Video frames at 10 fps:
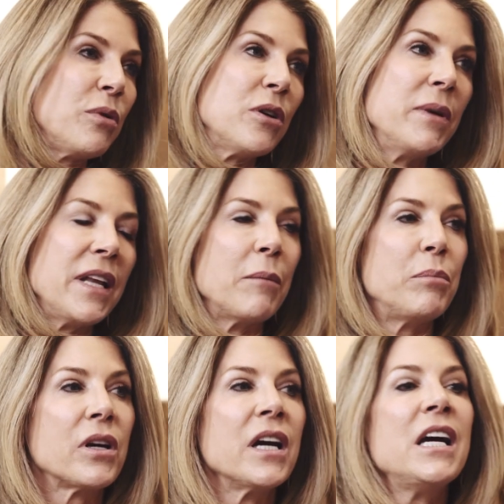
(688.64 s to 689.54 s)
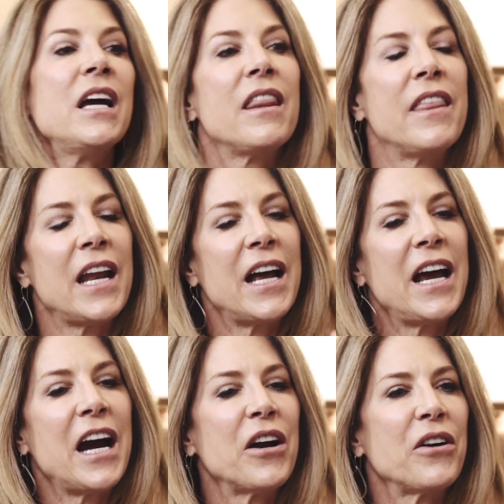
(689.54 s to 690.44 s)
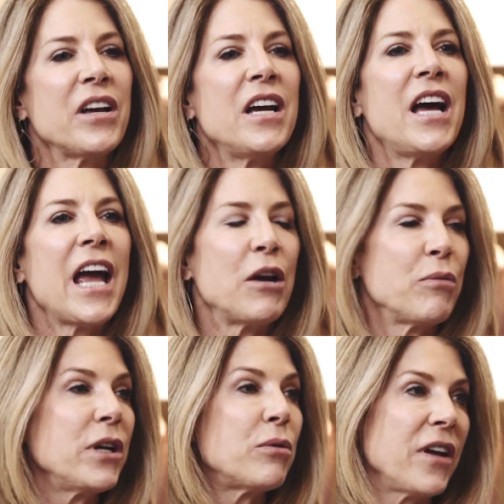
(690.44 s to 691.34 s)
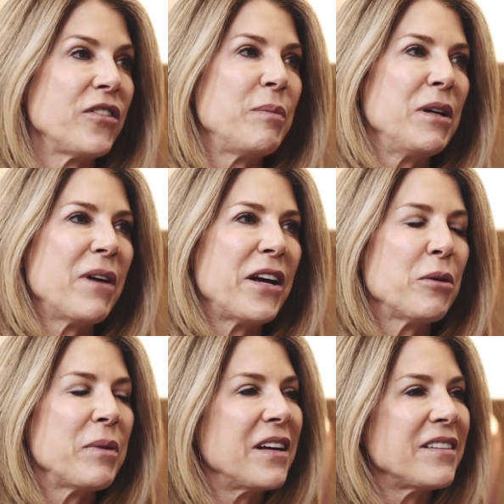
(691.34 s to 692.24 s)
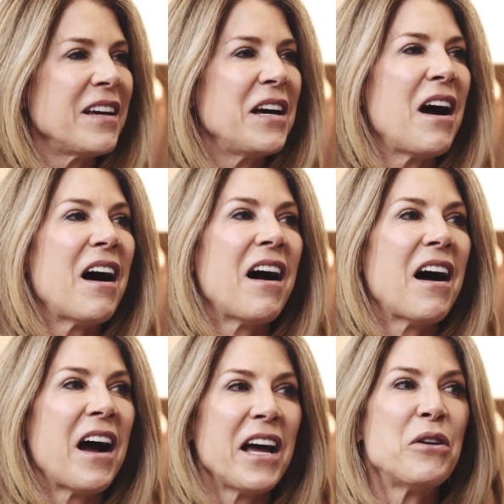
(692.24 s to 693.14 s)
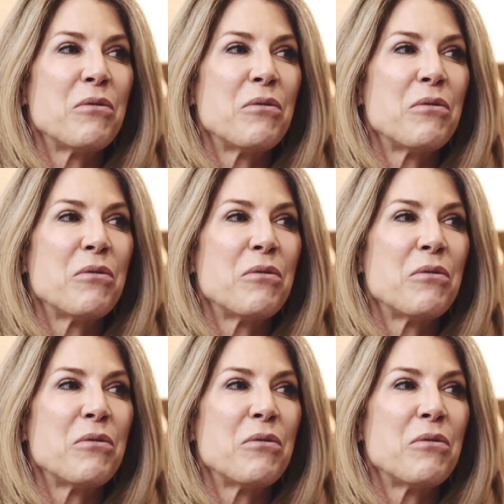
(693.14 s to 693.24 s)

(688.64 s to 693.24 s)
just put them in that book. Then I hired a real recipe writer because I don't